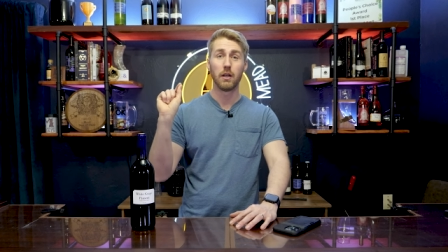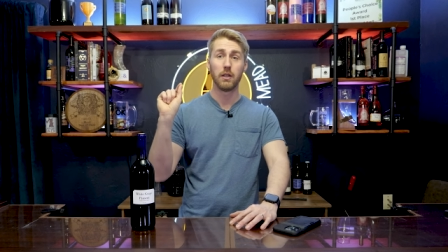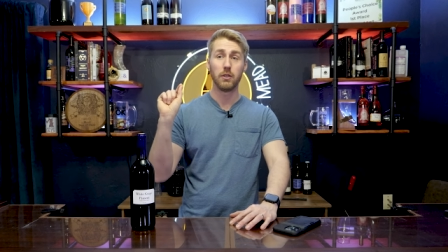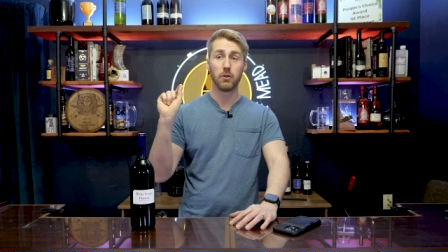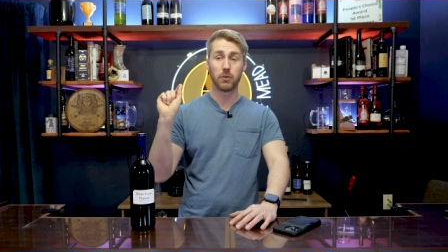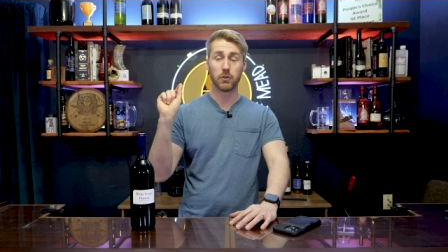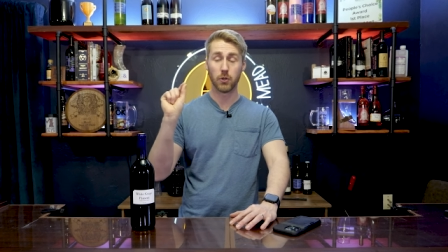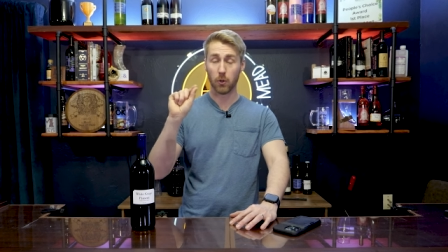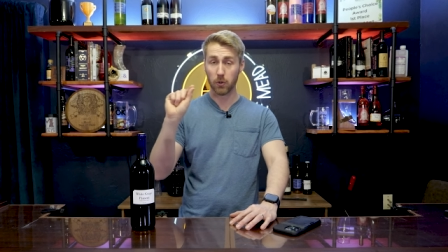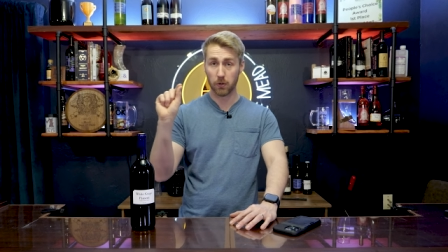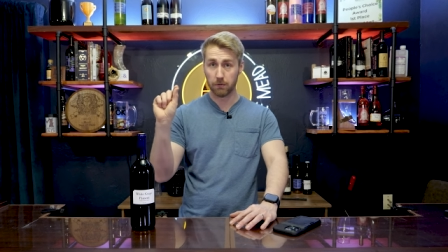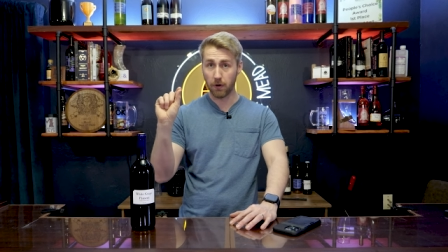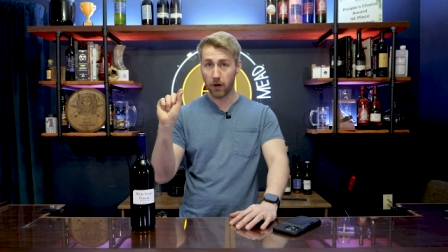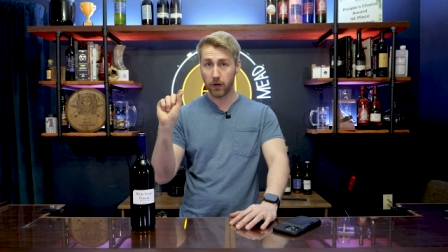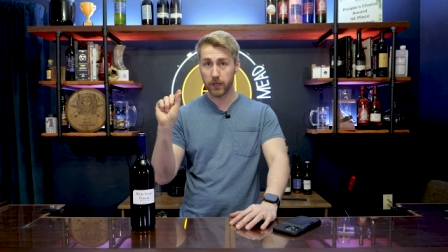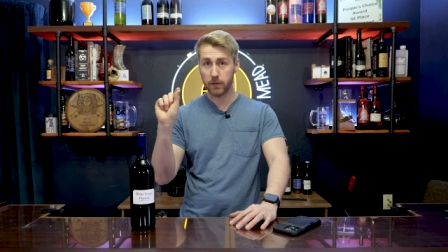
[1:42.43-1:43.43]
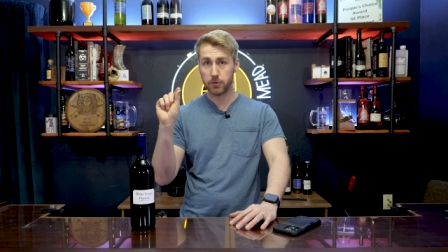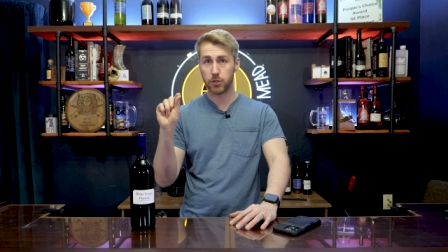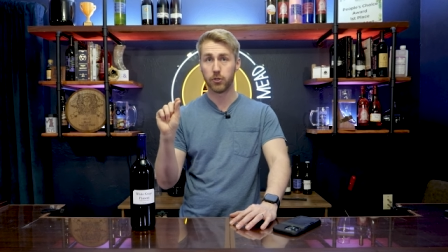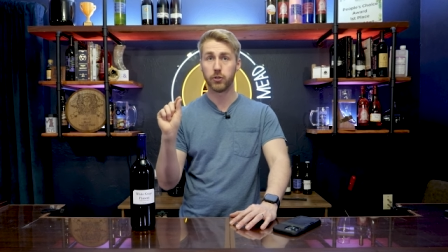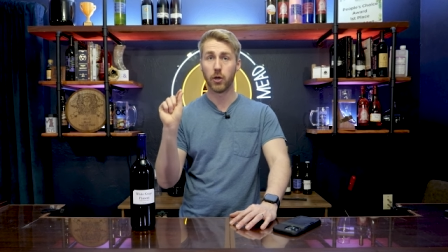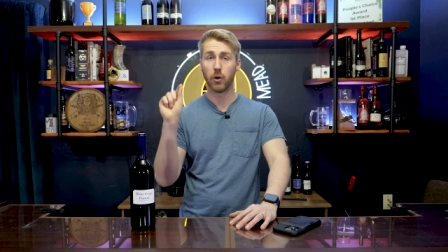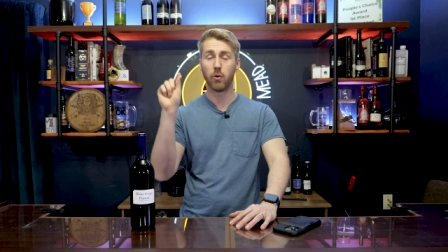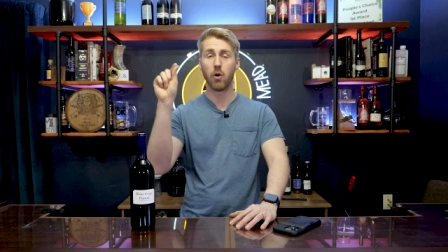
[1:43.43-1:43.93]
your total volume
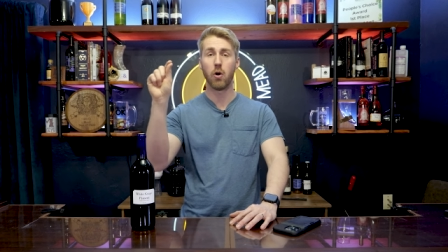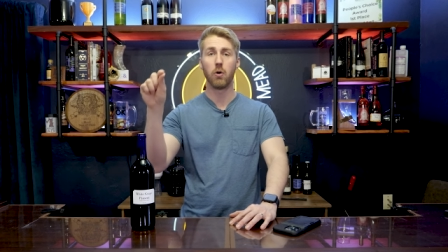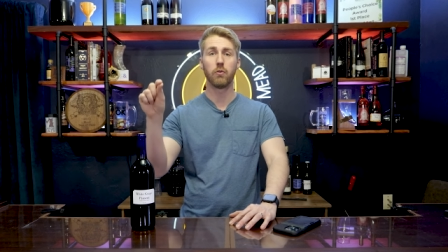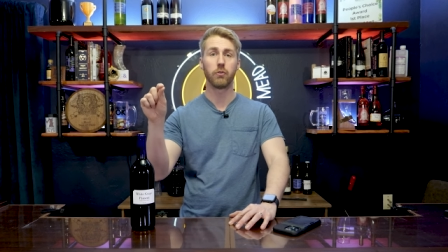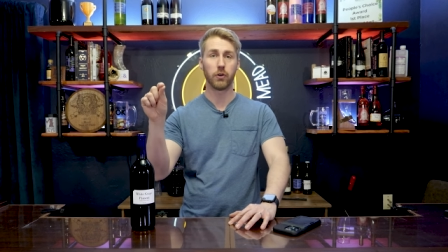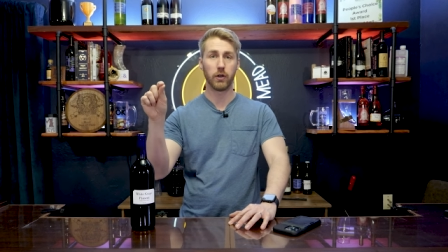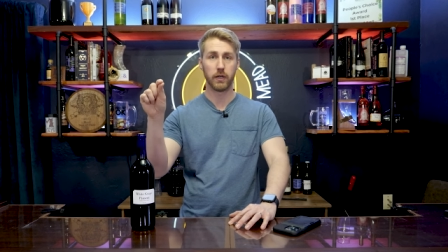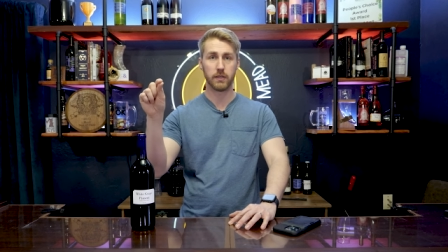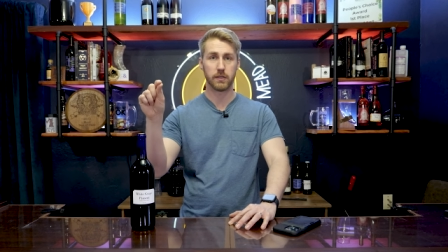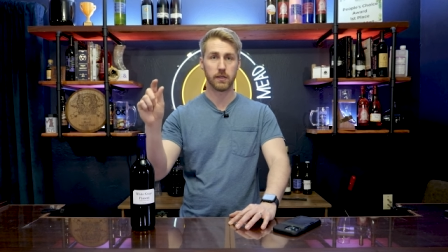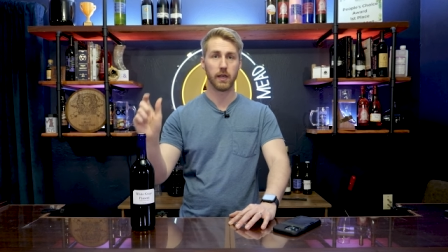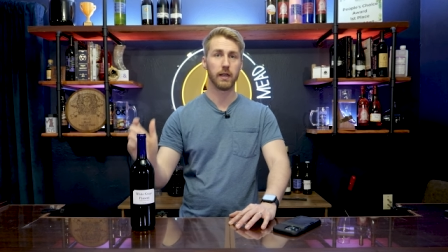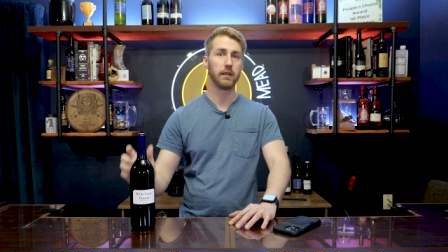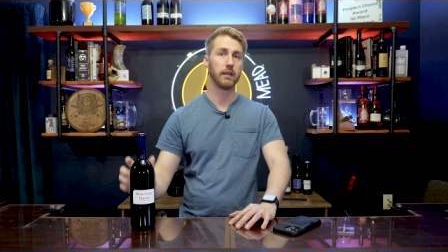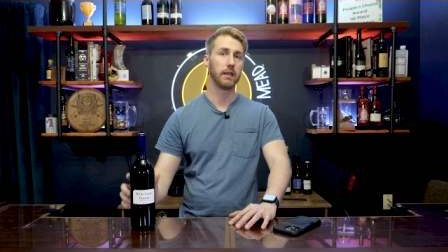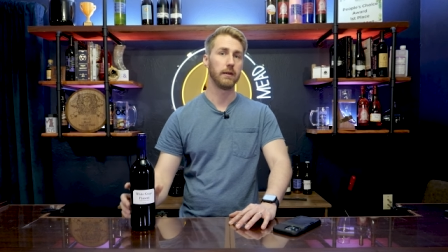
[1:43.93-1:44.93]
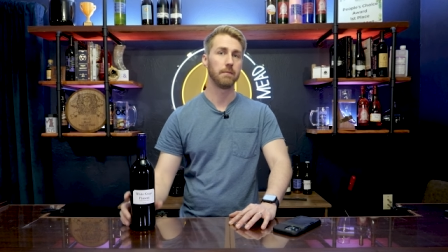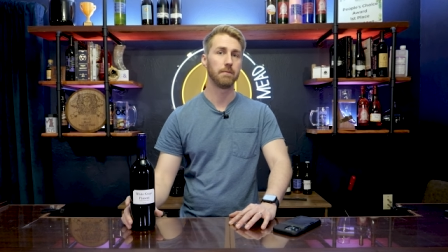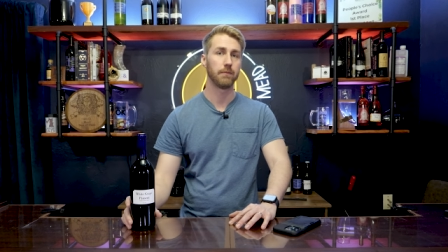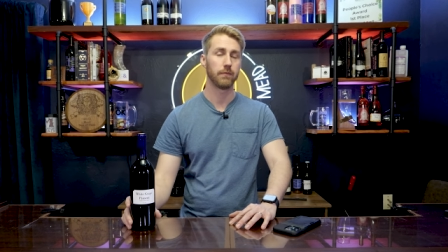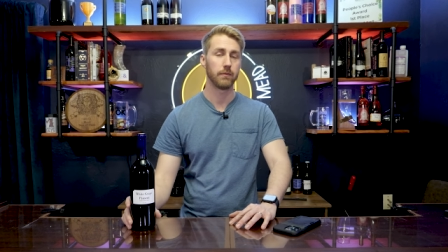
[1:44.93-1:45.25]
should go over it slightly.